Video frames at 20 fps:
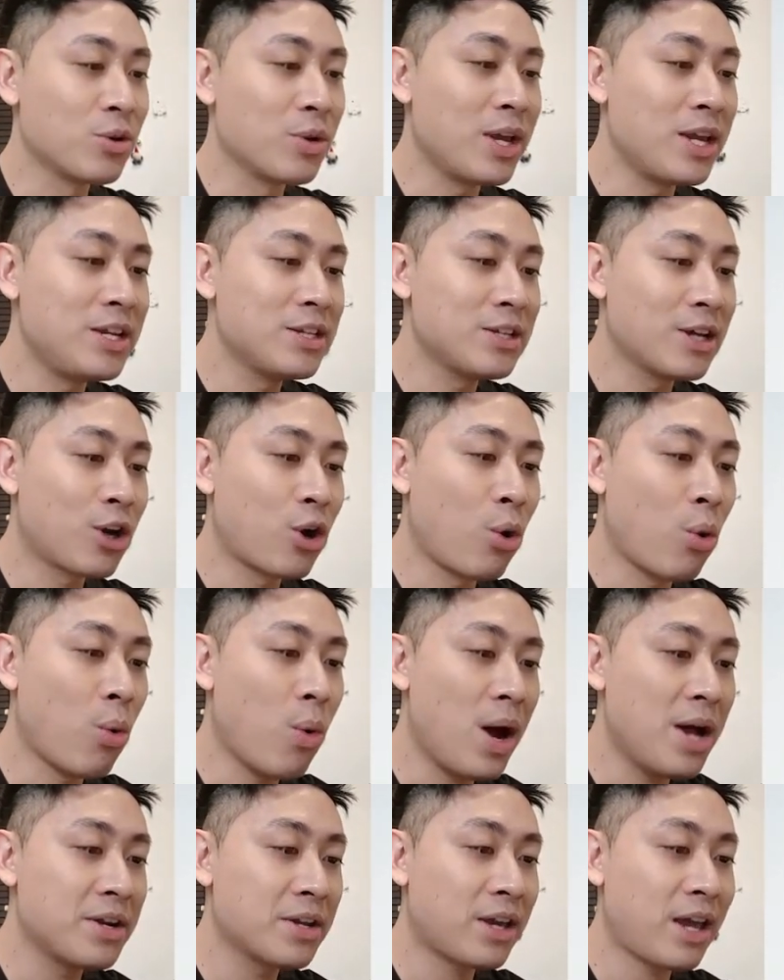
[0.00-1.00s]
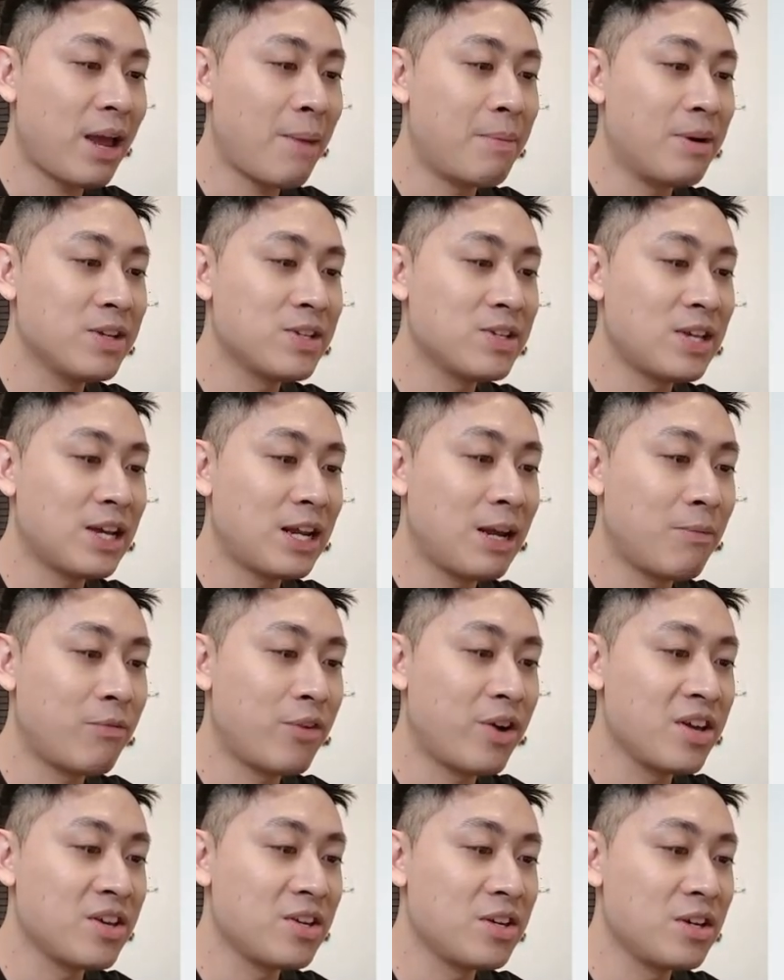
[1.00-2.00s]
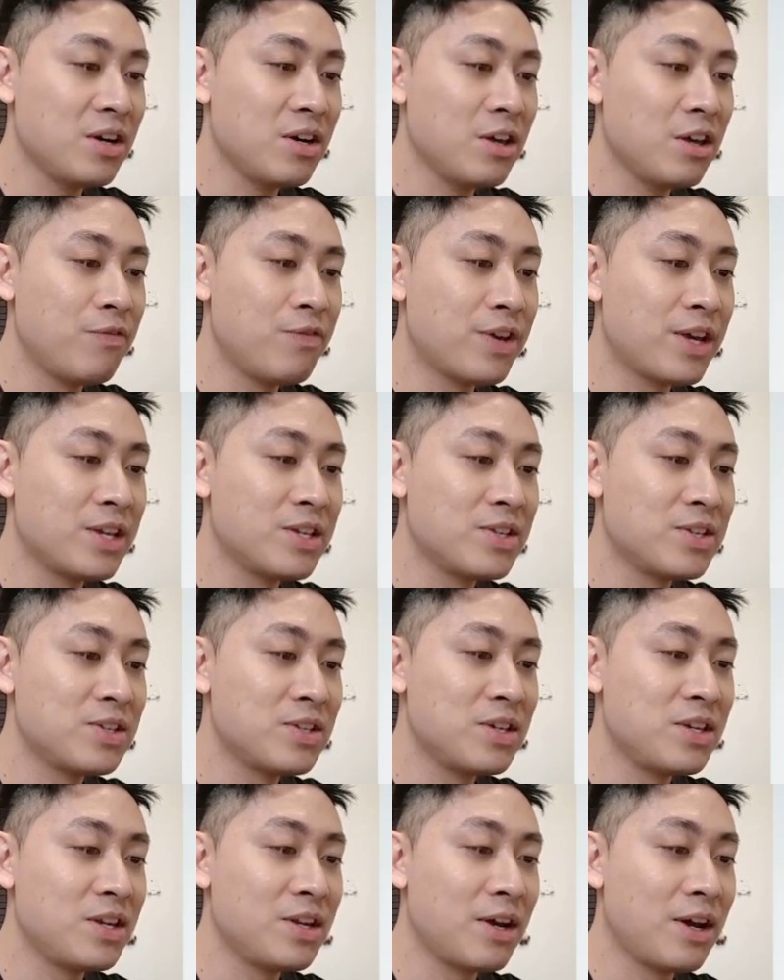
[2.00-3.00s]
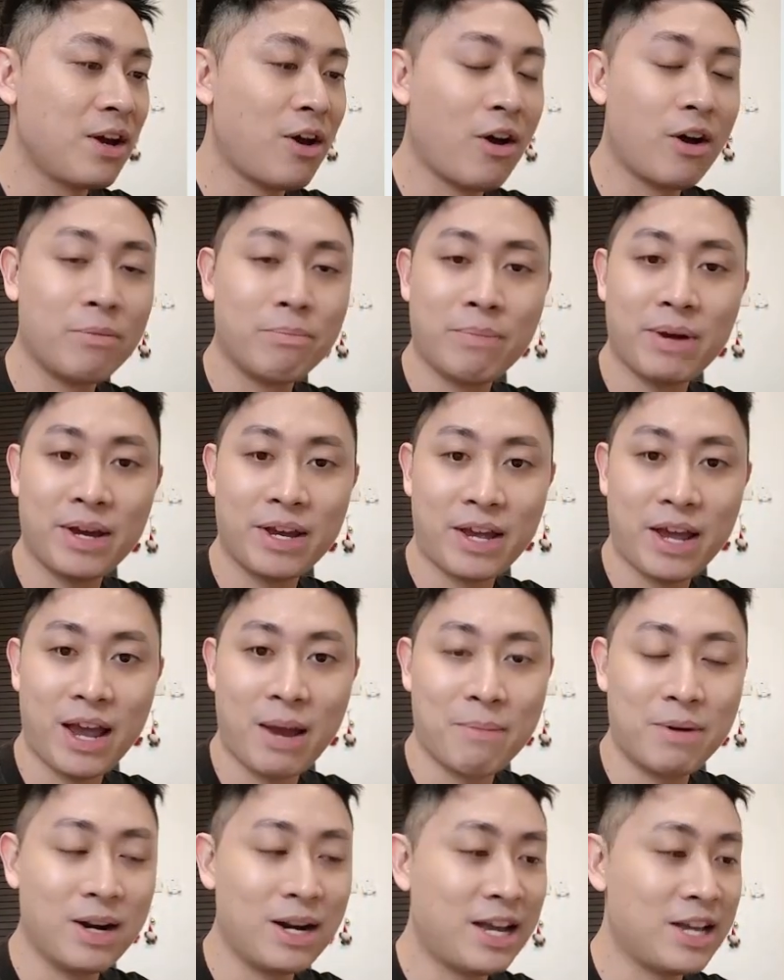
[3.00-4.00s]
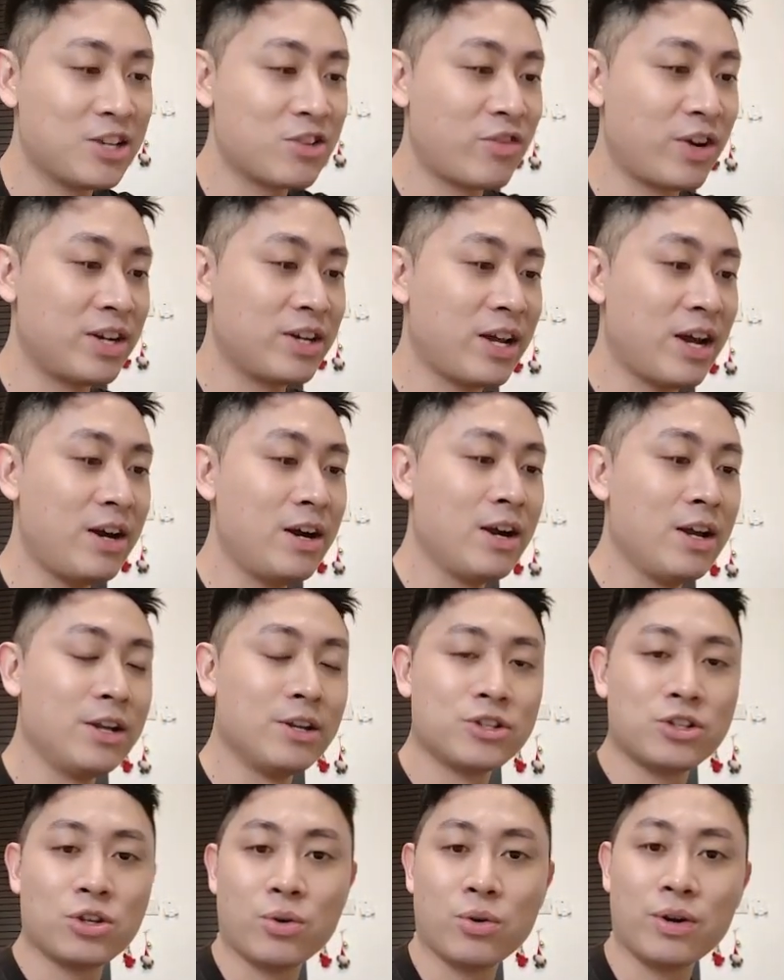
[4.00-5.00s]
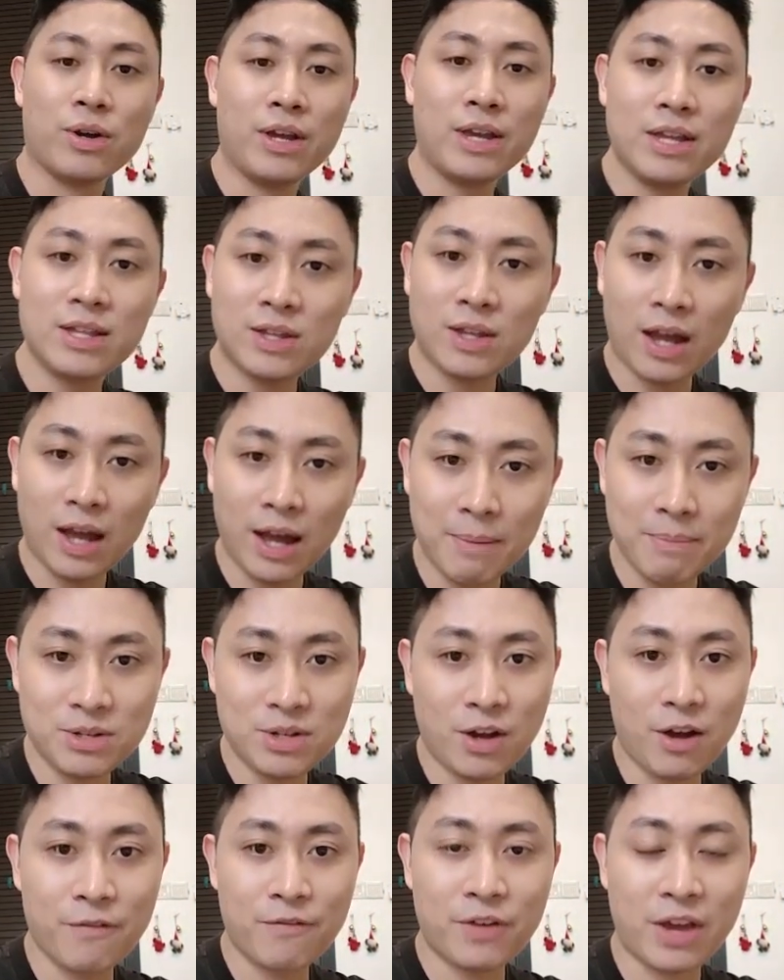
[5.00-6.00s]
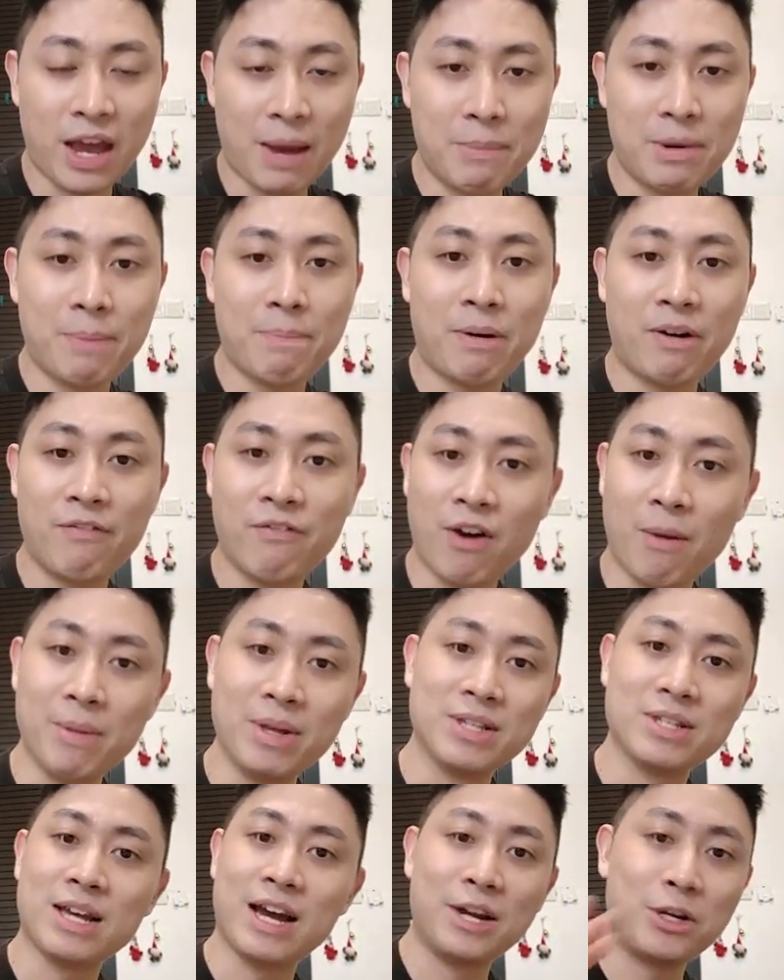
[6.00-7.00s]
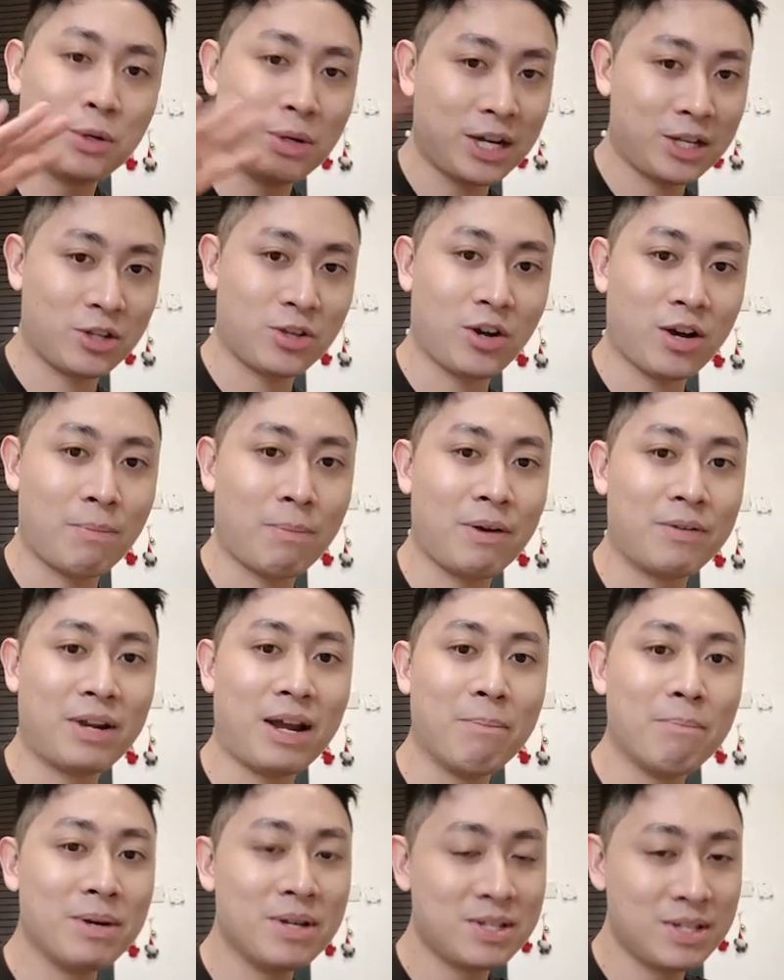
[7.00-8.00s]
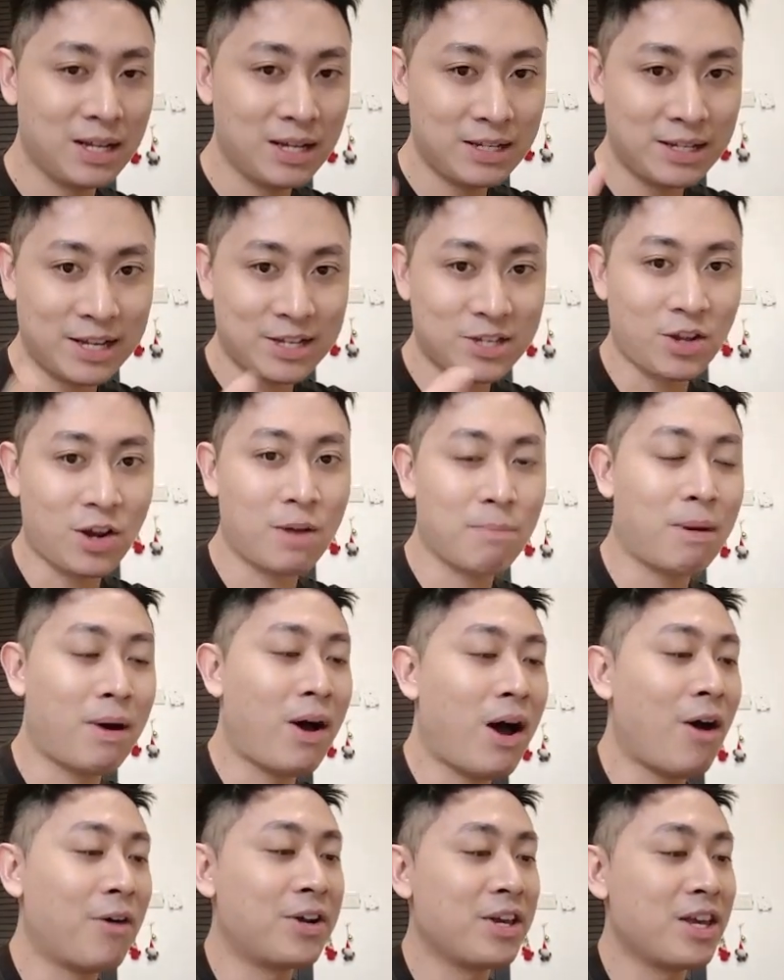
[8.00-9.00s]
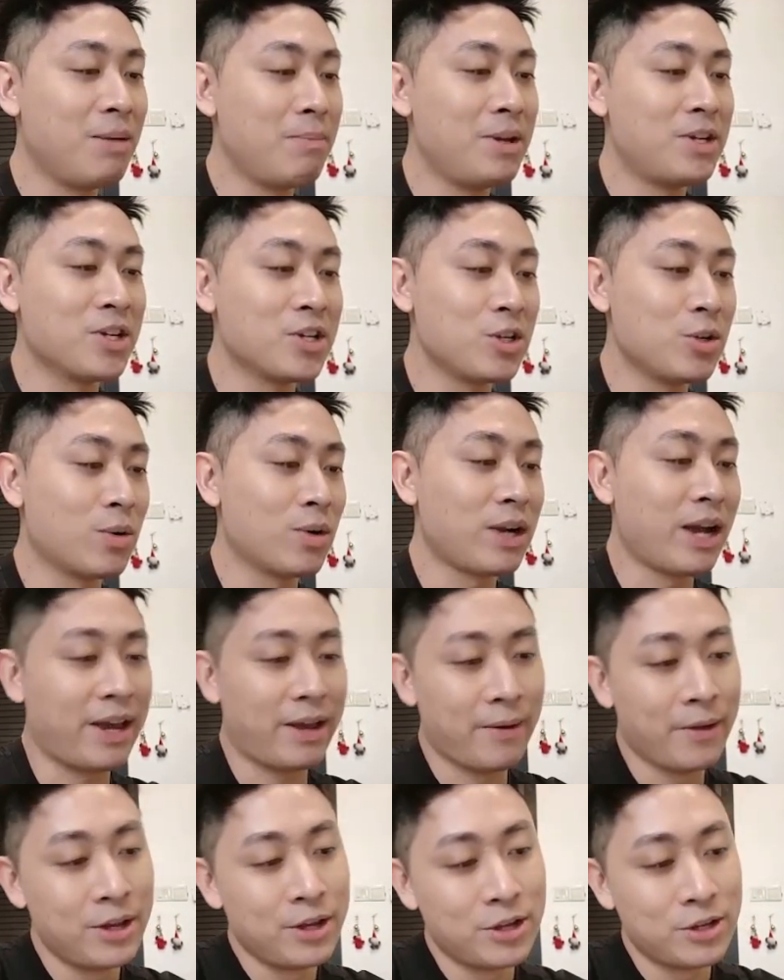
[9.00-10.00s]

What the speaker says: So it is a quad camera setup right here, if you can see it on my camera lens right there. So in terms of camera performance, I don't like to talk about numbers. Let's talk about how the images look like.